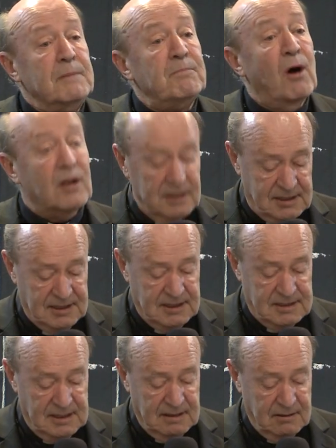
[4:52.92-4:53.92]

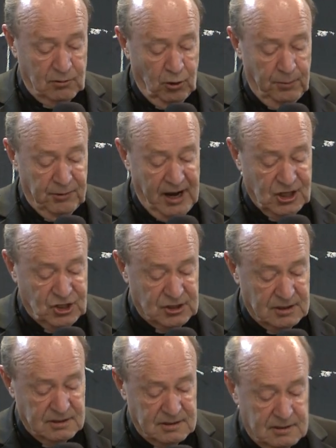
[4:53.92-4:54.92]
policies in
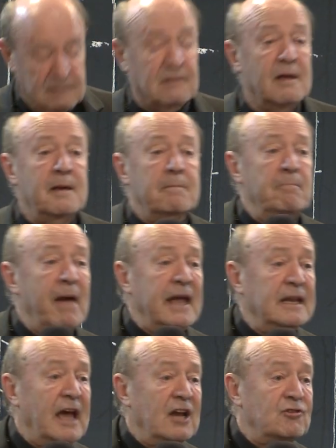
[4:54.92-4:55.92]
corporations and
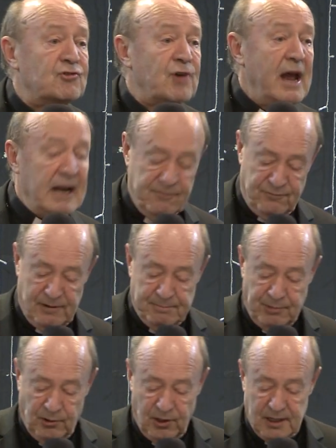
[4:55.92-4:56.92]
mandate training for
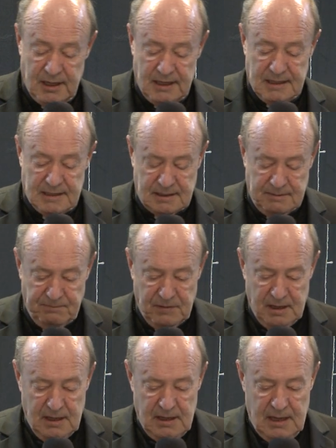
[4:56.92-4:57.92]
employees.
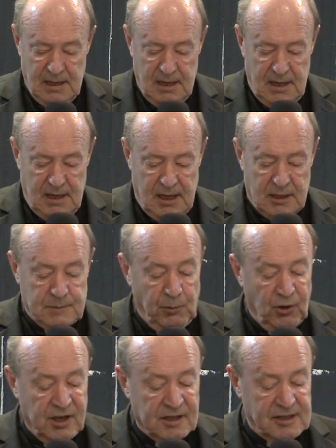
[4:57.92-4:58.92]
And
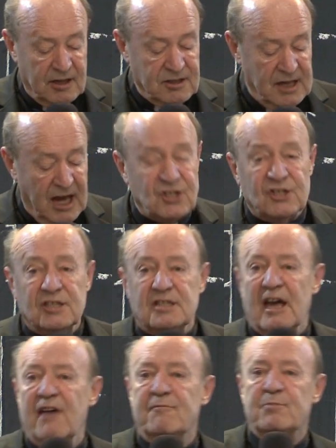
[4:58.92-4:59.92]
sporting associations
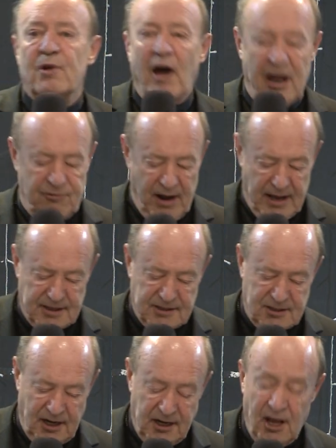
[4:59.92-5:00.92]
have pride
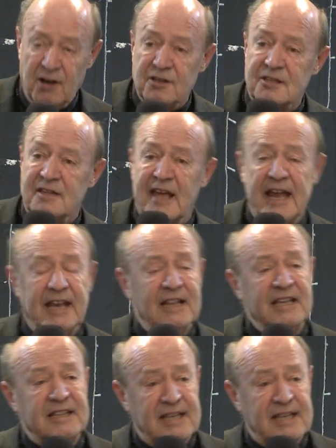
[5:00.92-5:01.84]
rounds, and I notice in the Headingley